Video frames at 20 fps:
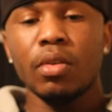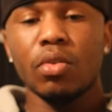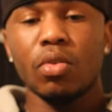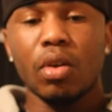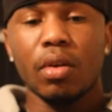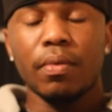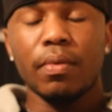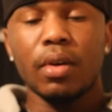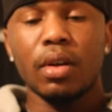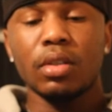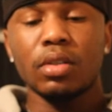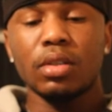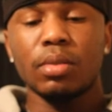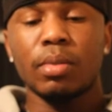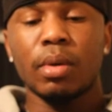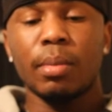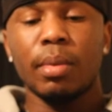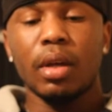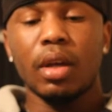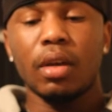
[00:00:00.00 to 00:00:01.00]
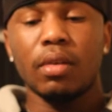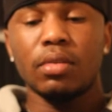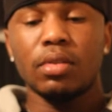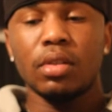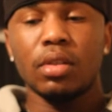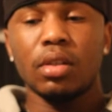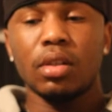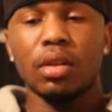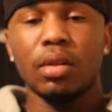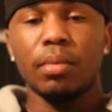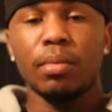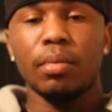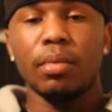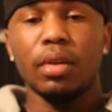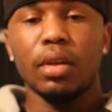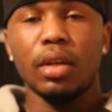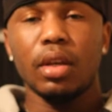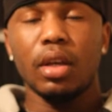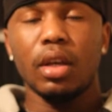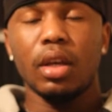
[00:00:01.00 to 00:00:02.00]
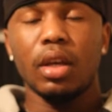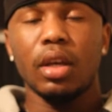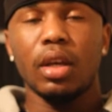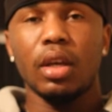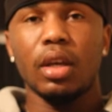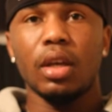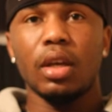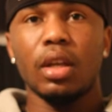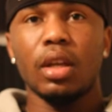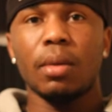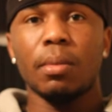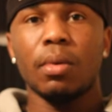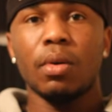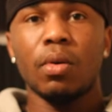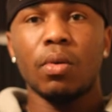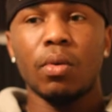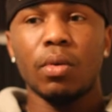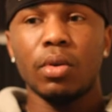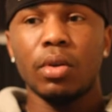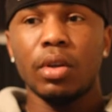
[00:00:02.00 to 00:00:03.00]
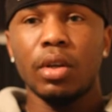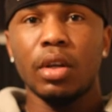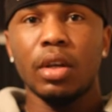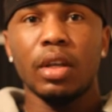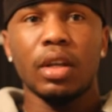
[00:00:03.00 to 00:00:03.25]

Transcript: So I fall into my bathtub, and I'm cornered,